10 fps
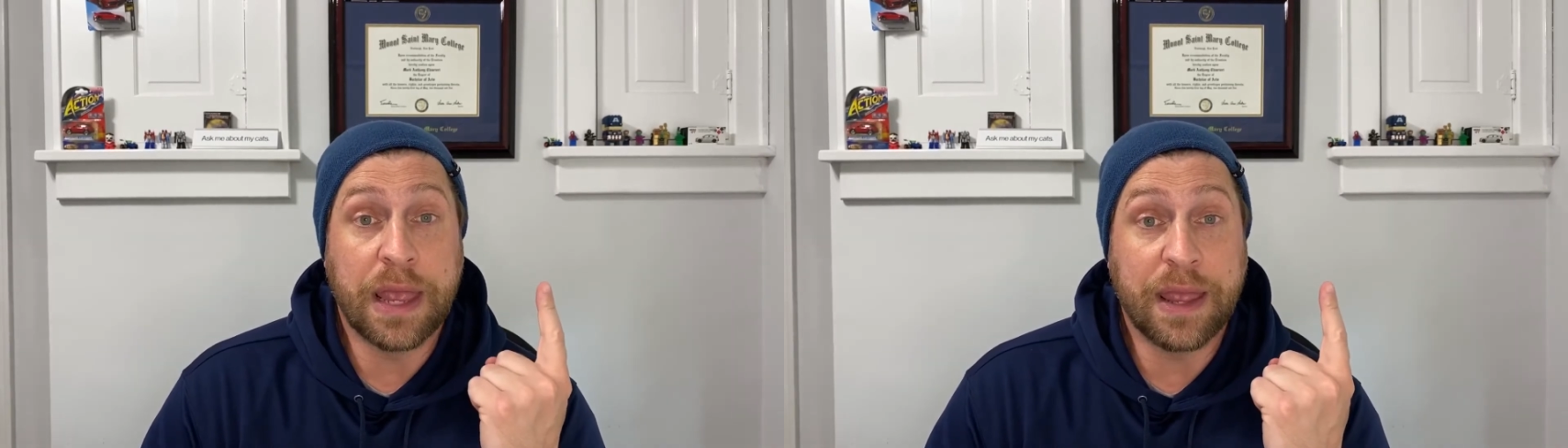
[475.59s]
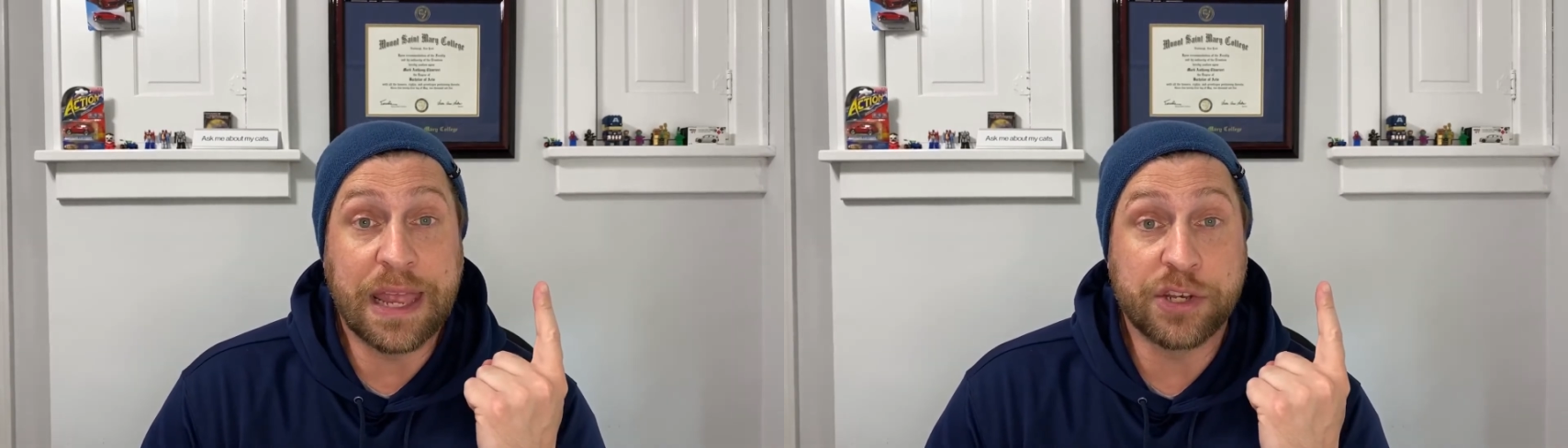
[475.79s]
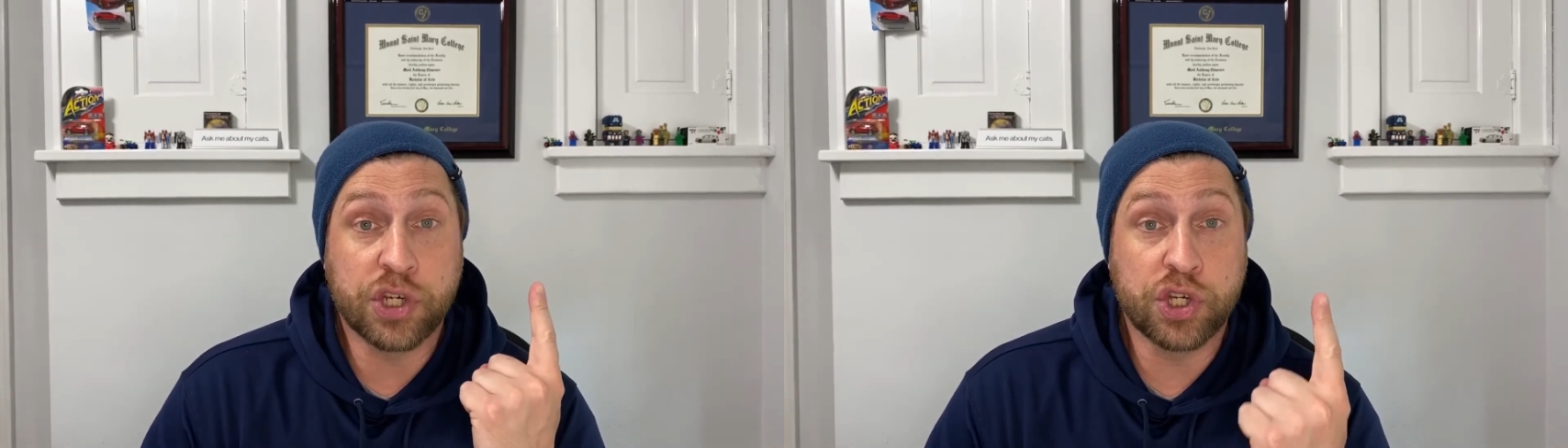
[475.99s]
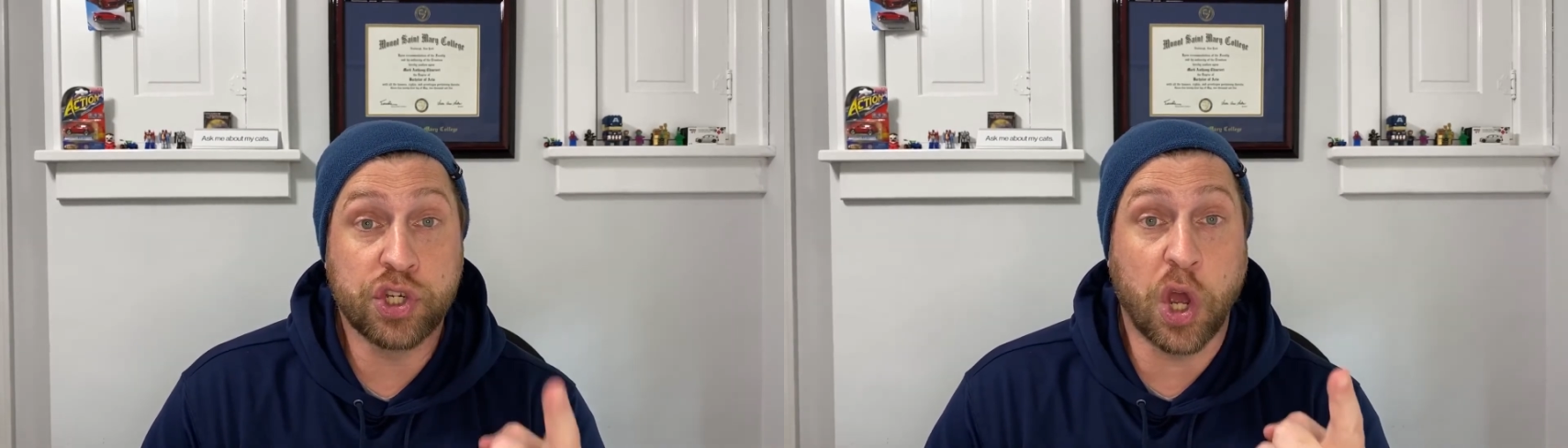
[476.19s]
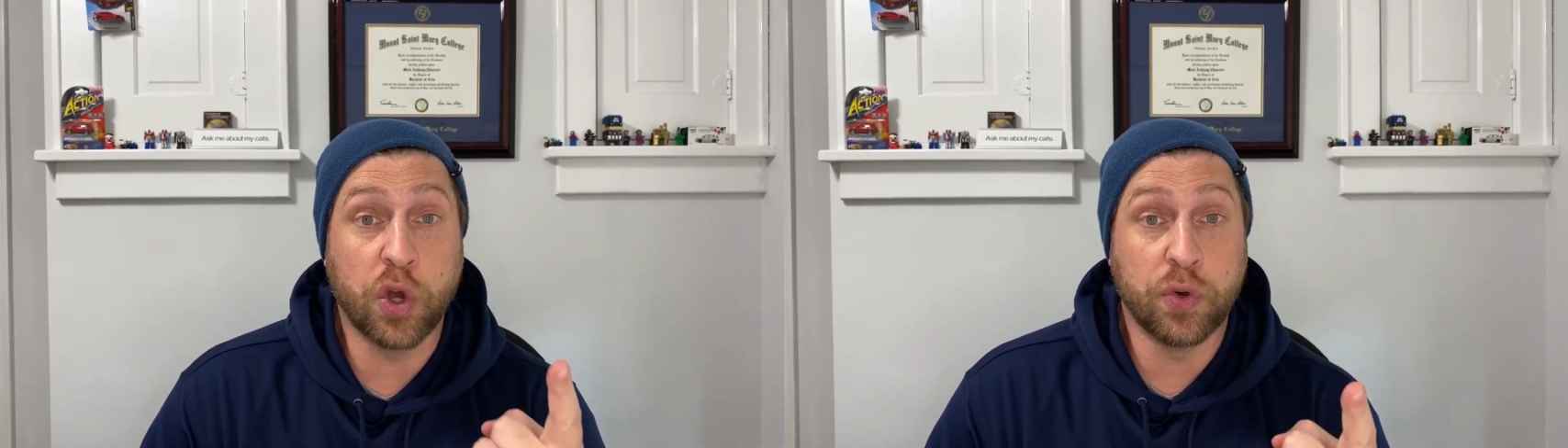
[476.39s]
It
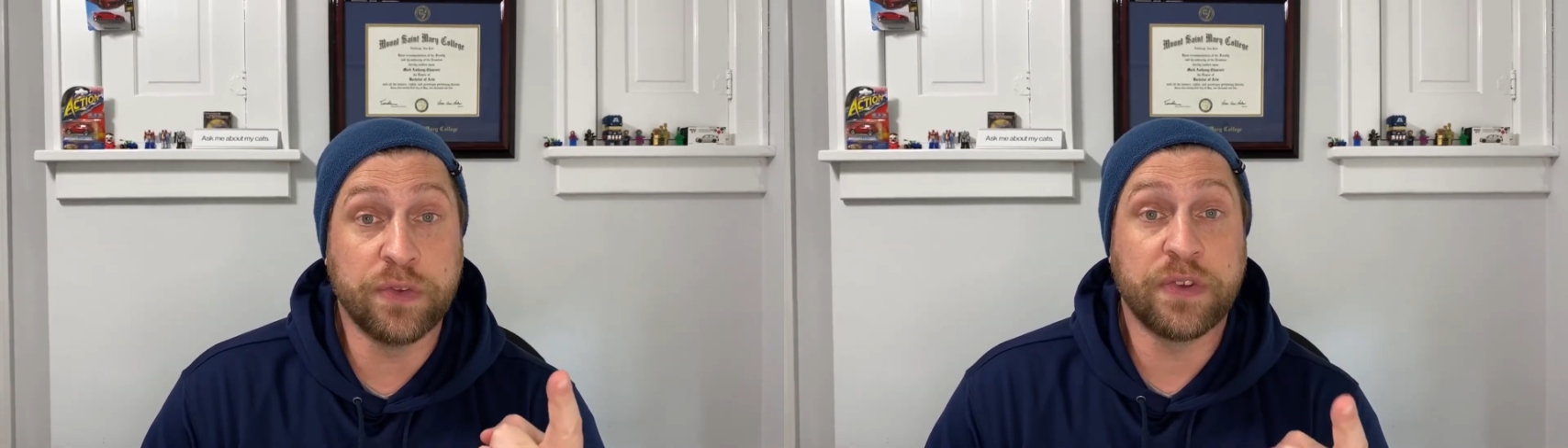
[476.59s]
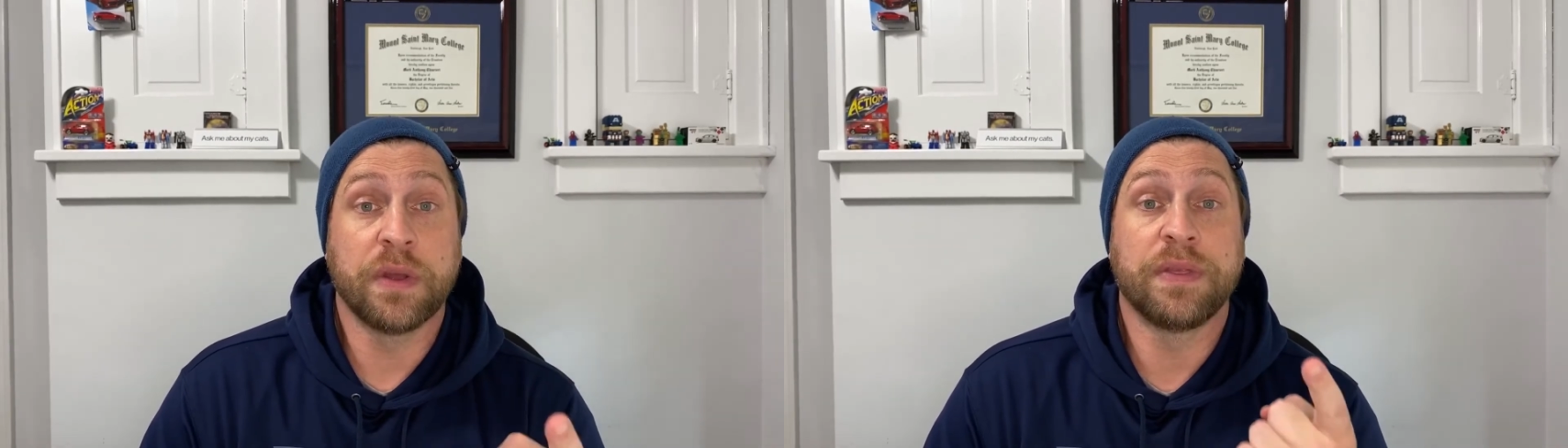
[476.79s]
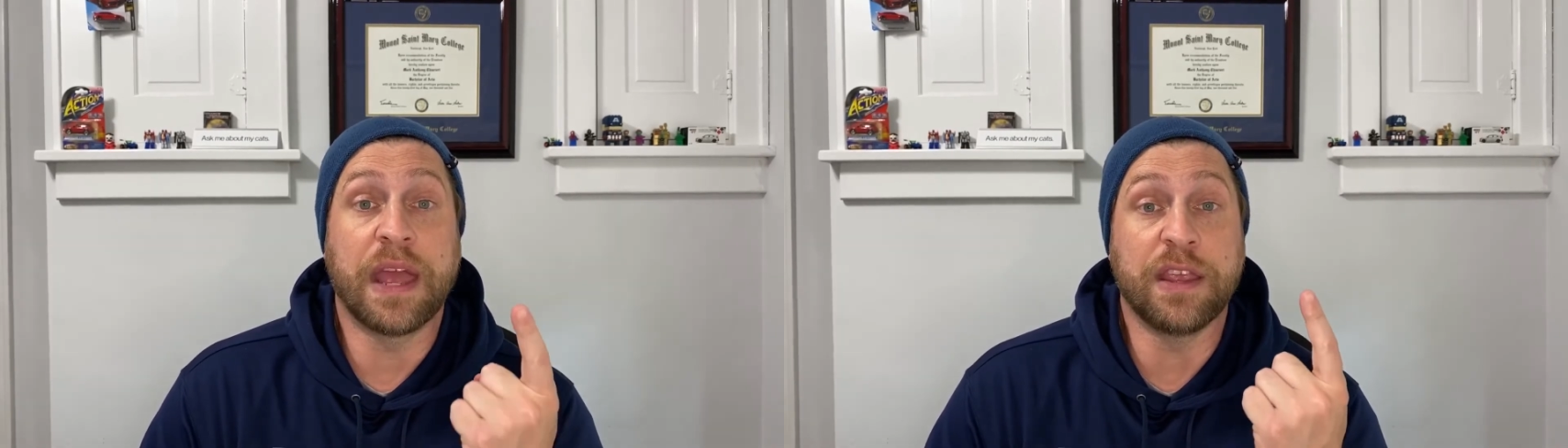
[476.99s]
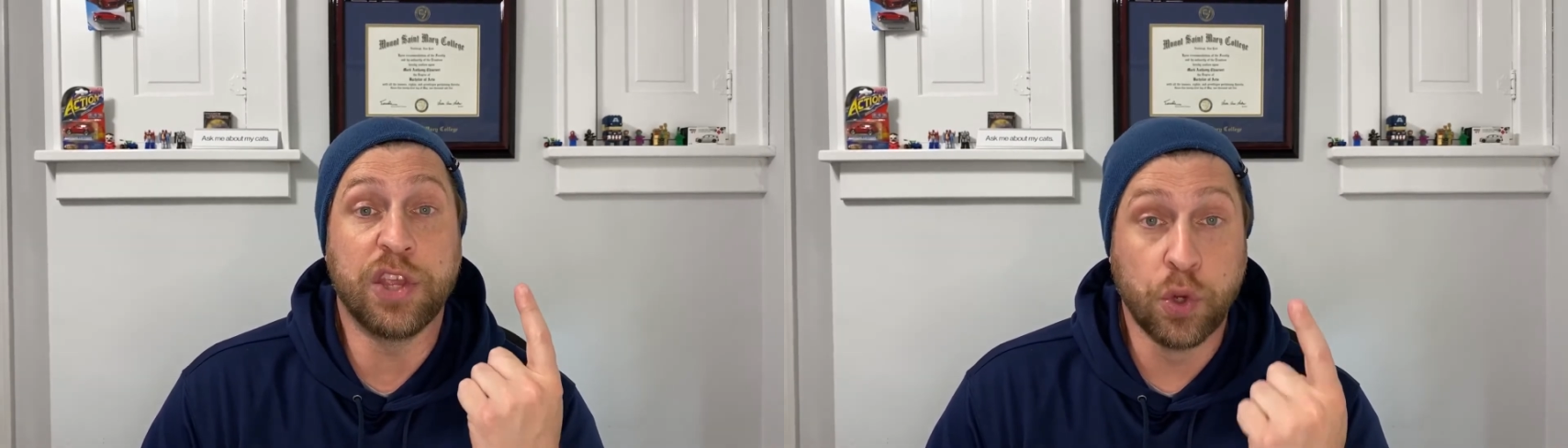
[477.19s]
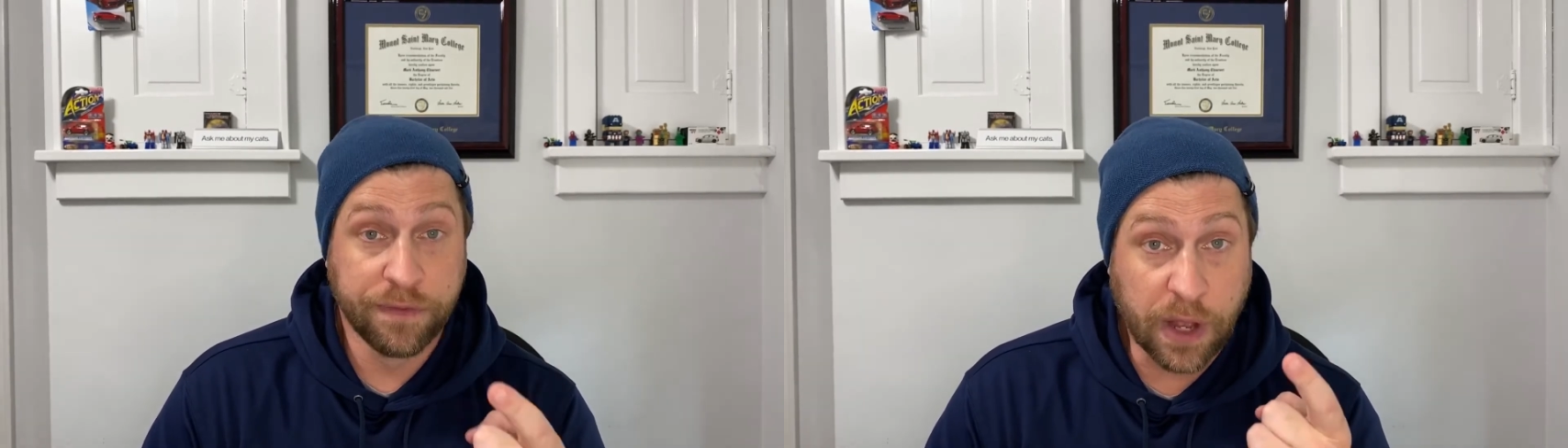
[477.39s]
shows that
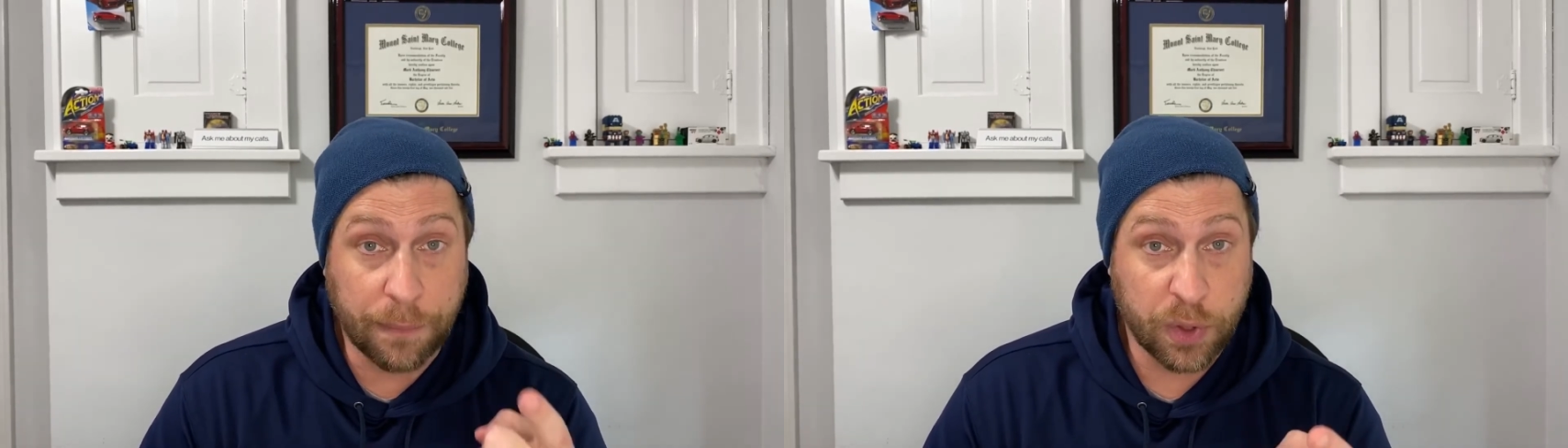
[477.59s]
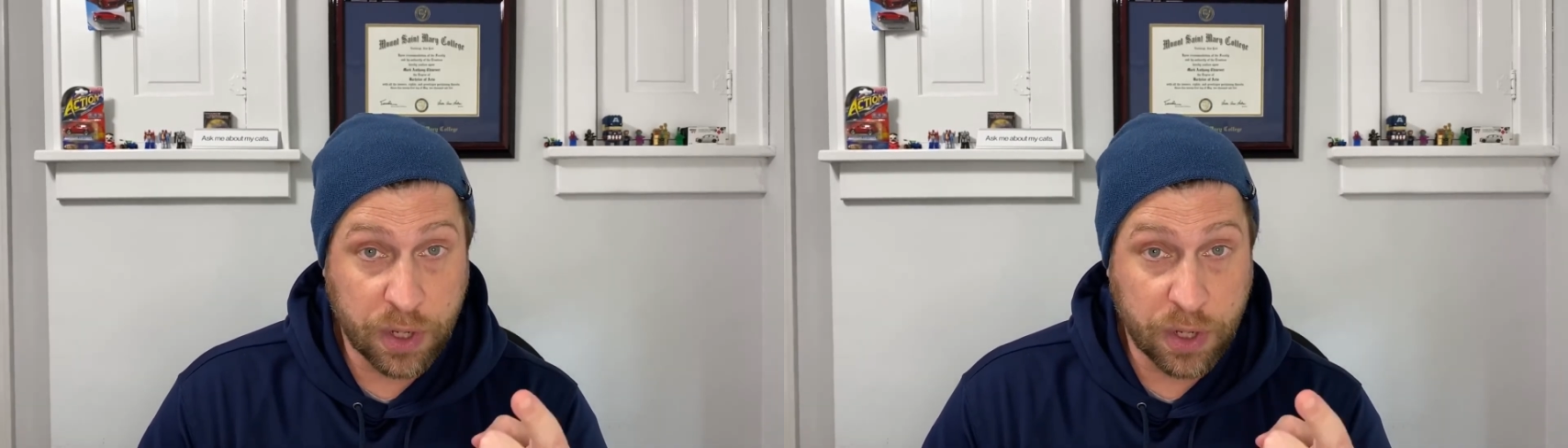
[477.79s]
you've come to